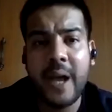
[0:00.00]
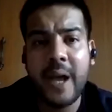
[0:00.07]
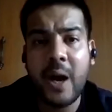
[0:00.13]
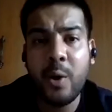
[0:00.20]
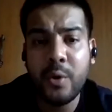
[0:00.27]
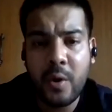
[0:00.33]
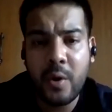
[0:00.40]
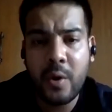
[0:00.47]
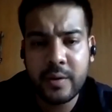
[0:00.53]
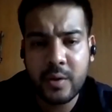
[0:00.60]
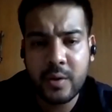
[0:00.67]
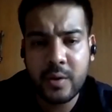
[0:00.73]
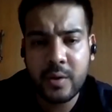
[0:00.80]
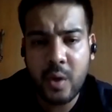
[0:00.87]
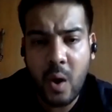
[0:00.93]
down
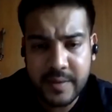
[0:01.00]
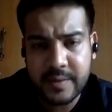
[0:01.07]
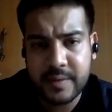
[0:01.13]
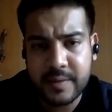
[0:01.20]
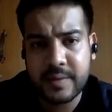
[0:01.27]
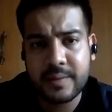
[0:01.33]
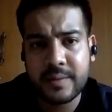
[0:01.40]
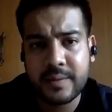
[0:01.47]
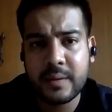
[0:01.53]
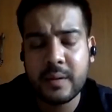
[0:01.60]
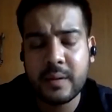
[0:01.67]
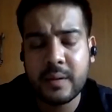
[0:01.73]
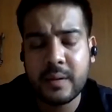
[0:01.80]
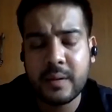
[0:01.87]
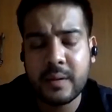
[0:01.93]
on costs
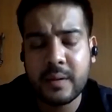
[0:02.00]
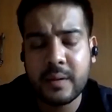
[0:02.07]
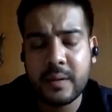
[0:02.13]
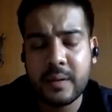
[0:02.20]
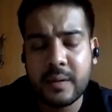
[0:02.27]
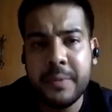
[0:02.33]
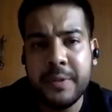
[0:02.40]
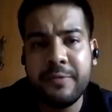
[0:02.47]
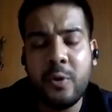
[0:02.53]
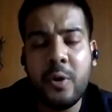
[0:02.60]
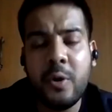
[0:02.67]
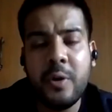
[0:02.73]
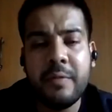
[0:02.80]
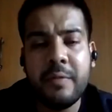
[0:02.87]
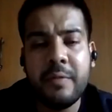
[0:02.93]

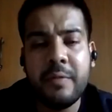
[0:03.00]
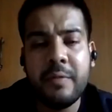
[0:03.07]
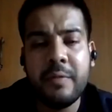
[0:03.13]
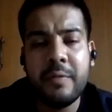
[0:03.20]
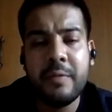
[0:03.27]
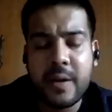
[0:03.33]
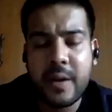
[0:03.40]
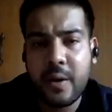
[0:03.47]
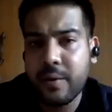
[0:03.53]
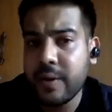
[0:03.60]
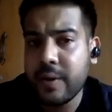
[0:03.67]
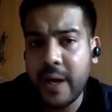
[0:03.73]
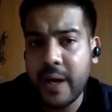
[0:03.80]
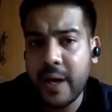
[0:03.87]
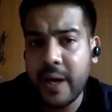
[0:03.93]
before we could cut
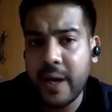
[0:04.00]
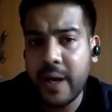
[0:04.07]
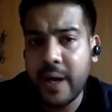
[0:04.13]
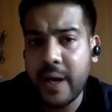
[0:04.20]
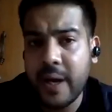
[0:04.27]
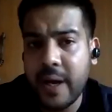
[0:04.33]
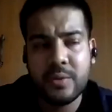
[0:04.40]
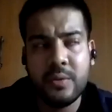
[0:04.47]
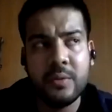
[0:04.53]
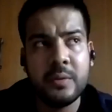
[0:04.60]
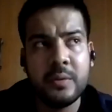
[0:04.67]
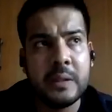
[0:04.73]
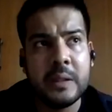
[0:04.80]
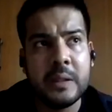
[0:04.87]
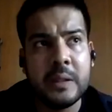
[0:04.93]
down on headcount.
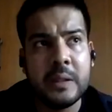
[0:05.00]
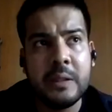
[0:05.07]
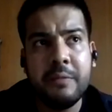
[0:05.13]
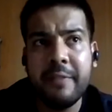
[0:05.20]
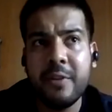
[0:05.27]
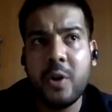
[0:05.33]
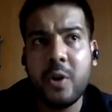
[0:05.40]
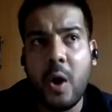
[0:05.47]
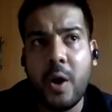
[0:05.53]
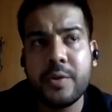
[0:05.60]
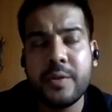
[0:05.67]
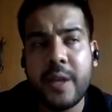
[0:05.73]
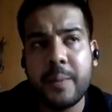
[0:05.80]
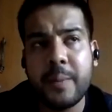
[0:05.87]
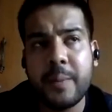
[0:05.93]
So we never
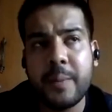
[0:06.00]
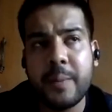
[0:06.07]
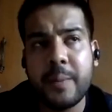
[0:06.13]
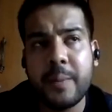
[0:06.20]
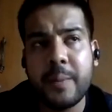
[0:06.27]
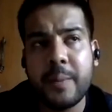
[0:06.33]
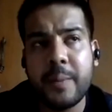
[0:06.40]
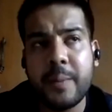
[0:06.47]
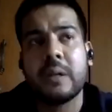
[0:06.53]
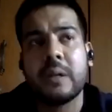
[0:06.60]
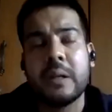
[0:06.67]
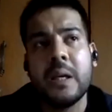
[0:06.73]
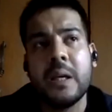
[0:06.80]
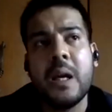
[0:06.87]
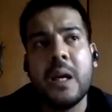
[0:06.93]
got to that position.
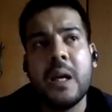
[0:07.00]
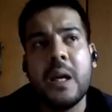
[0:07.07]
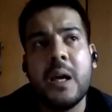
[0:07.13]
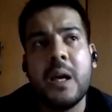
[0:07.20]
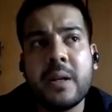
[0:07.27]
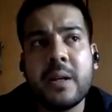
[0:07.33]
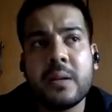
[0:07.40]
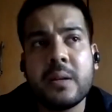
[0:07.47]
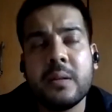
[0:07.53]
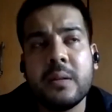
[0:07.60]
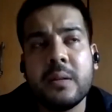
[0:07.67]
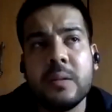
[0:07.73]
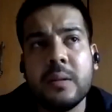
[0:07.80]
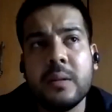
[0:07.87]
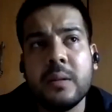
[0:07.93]
But
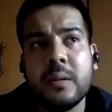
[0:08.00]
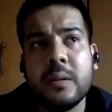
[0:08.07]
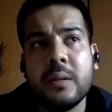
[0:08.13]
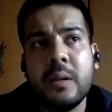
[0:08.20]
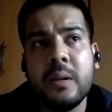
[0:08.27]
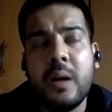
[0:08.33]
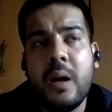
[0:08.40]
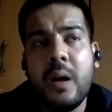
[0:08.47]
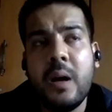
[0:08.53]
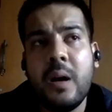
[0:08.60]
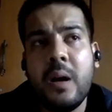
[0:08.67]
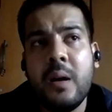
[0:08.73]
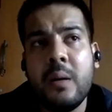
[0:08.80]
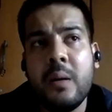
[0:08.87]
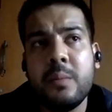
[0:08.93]

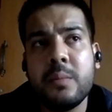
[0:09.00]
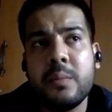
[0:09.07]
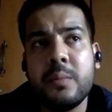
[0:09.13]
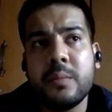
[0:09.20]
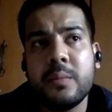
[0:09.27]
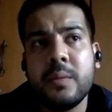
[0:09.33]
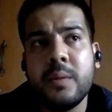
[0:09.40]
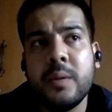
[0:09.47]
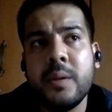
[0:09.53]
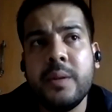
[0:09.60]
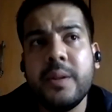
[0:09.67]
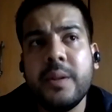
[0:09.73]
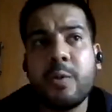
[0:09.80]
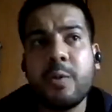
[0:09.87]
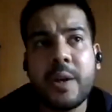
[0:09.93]
um
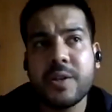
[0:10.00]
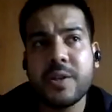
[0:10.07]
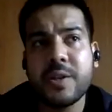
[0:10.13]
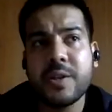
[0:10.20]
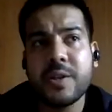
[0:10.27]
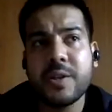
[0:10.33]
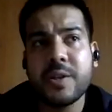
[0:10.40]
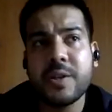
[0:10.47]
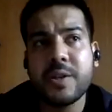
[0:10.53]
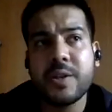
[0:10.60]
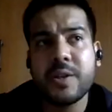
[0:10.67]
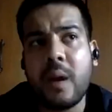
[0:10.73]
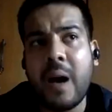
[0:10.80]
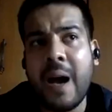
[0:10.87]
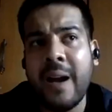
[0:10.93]
the question is,
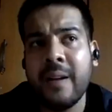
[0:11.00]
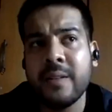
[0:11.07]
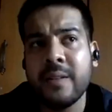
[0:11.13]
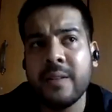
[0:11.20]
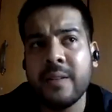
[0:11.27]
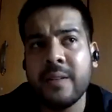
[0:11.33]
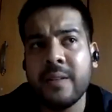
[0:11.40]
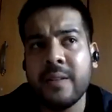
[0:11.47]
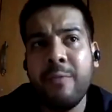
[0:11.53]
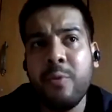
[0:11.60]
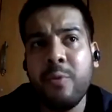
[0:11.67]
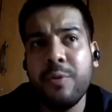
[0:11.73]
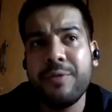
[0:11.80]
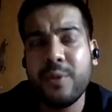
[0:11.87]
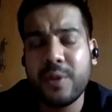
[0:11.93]
so
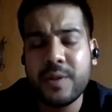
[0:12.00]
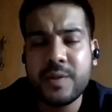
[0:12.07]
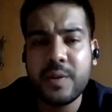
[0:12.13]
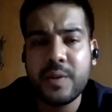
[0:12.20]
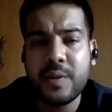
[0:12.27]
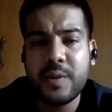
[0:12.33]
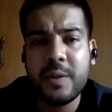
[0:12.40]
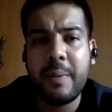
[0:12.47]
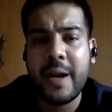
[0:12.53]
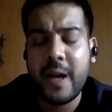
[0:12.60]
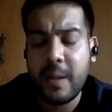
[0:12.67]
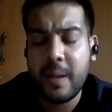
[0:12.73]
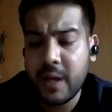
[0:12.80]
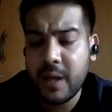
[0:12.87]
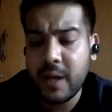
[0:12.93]
I won't focus on the
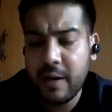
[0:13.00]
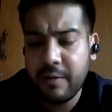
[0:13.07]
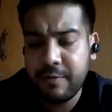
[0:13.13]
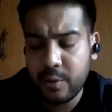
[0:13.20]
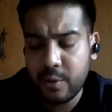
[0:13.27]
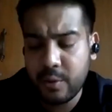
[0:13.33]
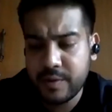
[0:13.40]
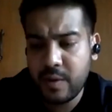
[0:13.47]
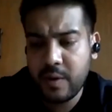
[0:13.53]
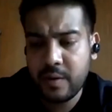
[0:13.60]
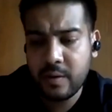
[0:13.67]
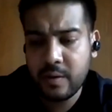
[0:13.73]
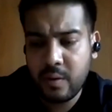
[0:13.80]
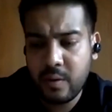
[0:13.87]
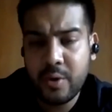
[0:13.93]
pandemic. I'll focus
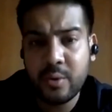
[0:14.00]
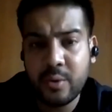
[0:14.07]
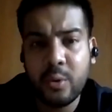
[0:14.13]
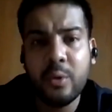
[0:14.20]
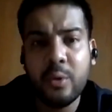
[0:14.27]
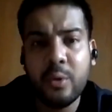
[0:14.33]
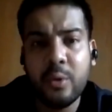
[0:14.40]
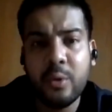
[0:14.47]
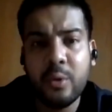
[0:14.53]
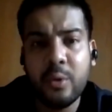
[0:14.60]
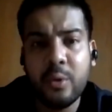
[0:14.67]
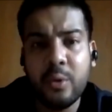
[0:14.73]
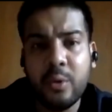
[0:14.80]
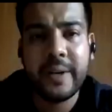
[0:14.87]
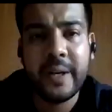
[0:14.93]
on
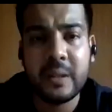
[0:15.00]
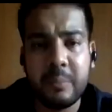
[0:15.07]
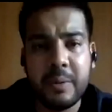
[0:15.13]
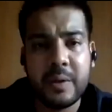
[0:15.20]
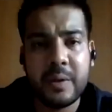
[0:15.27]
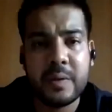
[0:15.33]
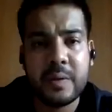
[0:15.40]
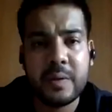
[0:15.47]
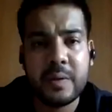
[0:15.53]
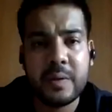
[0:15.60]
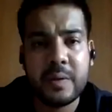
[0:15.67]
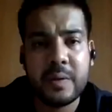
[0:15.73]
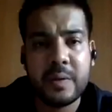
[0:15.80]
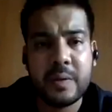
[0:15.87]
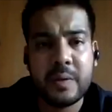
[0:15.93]
overall, right? Because